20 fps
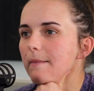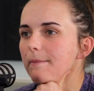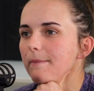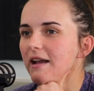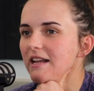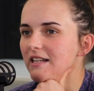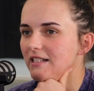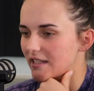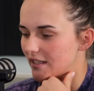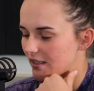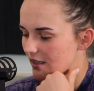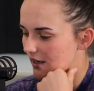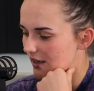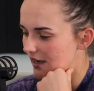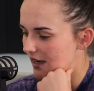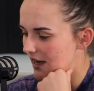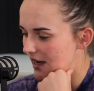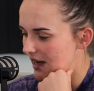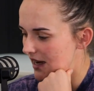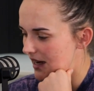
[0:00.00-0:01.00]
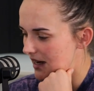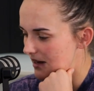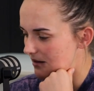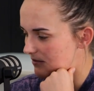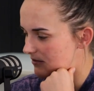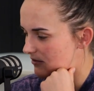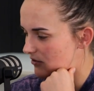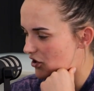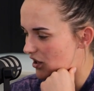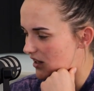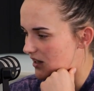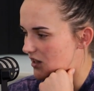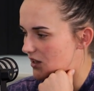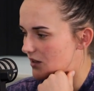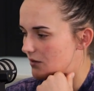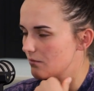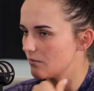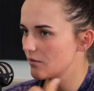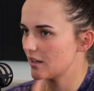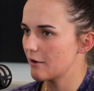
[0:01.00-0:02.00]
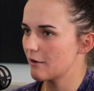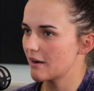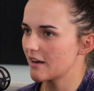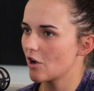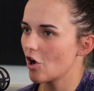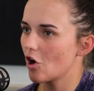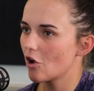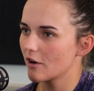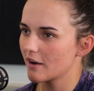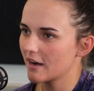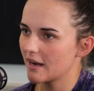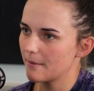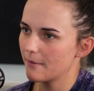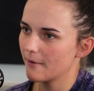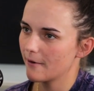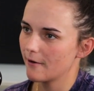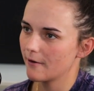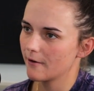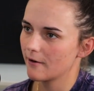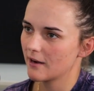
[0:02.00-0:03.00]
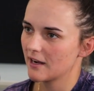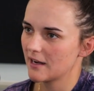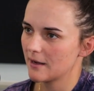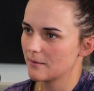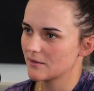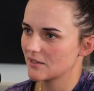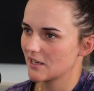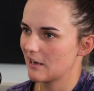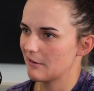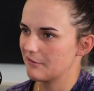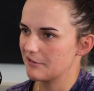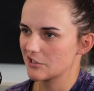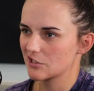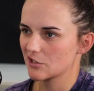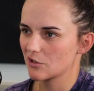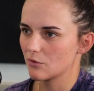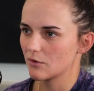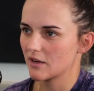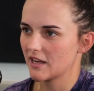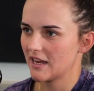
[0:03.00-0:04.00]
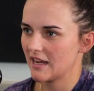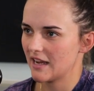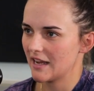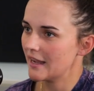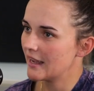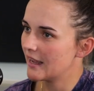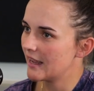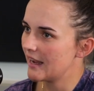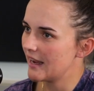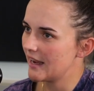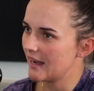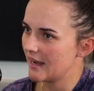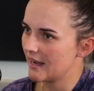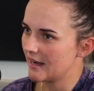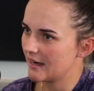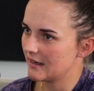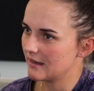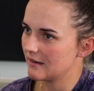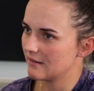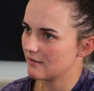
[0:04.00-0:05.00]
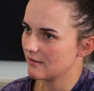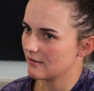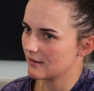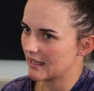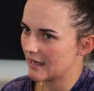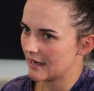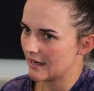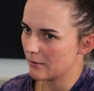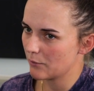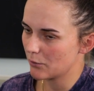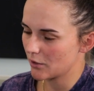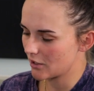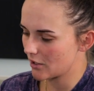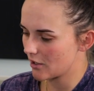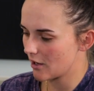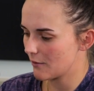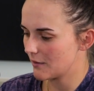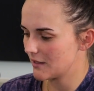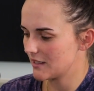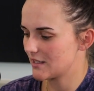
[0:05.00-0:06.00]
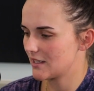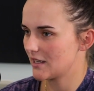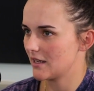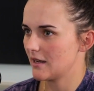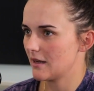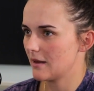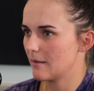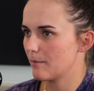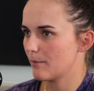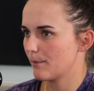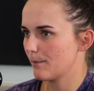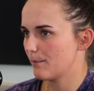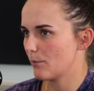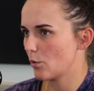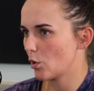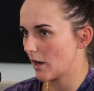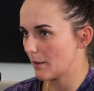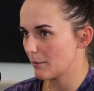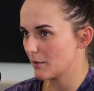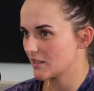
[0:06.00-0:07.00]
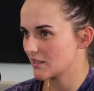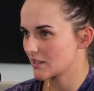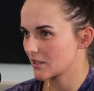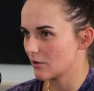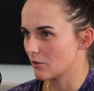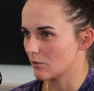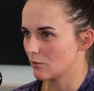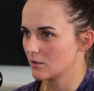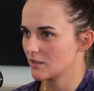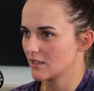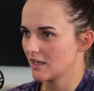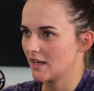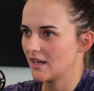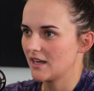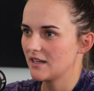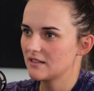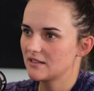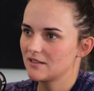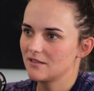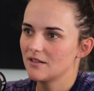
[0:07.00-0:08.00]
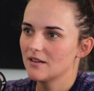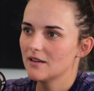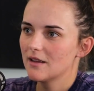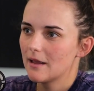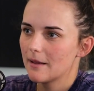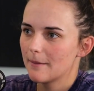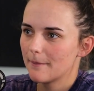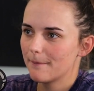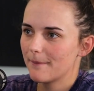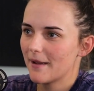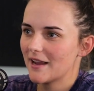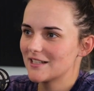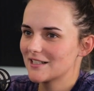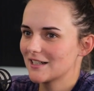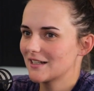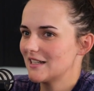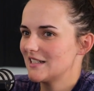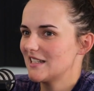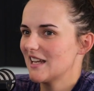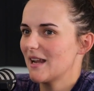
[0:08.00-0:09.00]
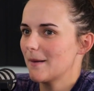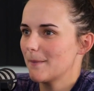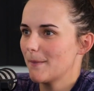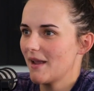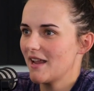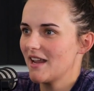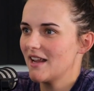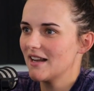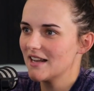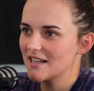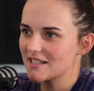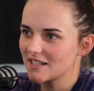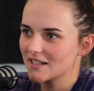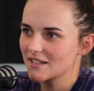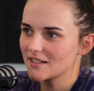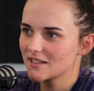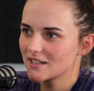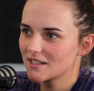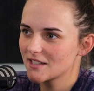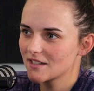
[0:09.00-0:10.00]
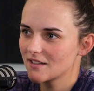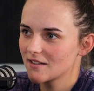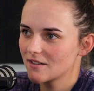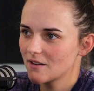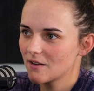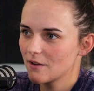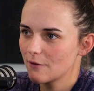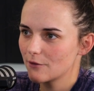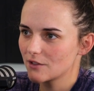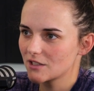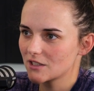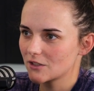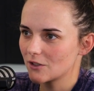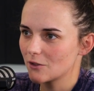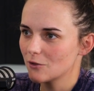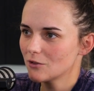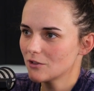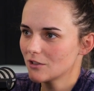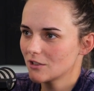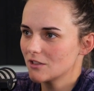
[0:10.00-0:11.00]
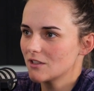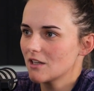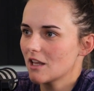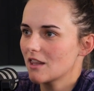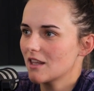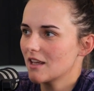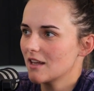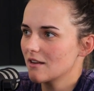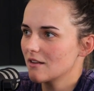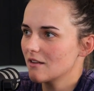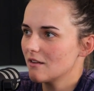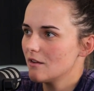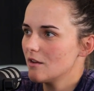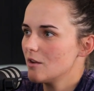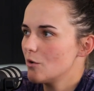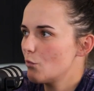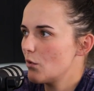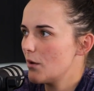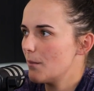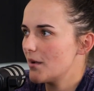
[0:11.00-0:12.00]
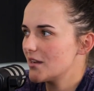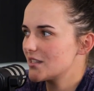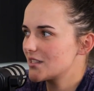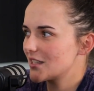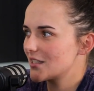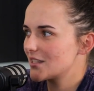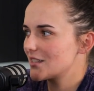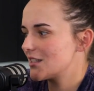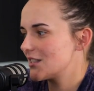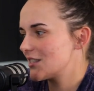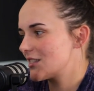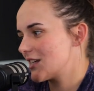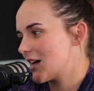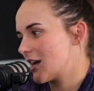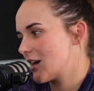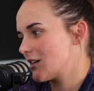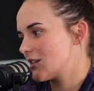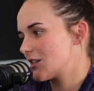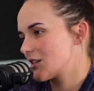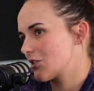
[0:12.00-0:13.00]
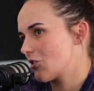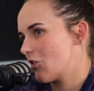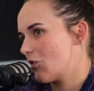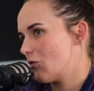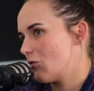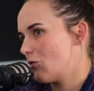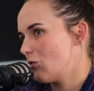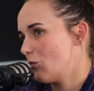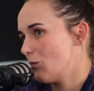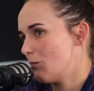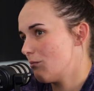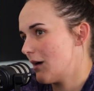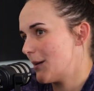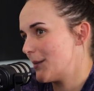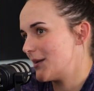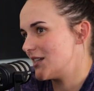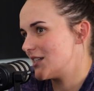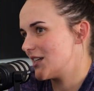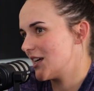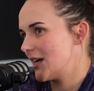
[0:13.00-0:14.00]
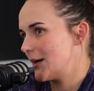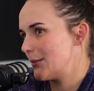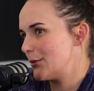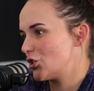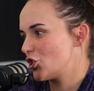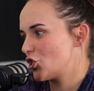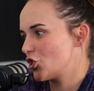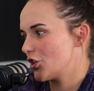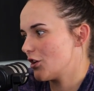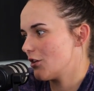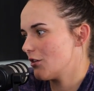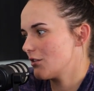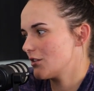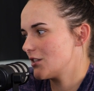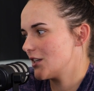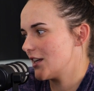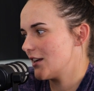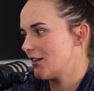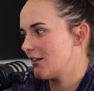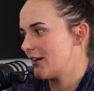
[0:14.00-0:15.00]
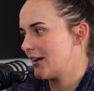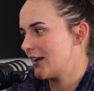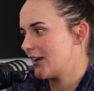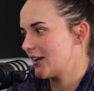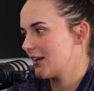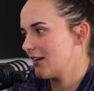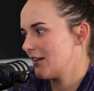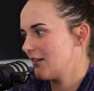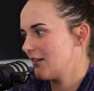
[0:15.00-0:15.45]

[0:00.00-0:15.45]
basically just they run holiday programs, after-school care, and they would go into primary schools and basically take PE lessons for schools, because I think when my sister started school, Mum and Dad were shocked at like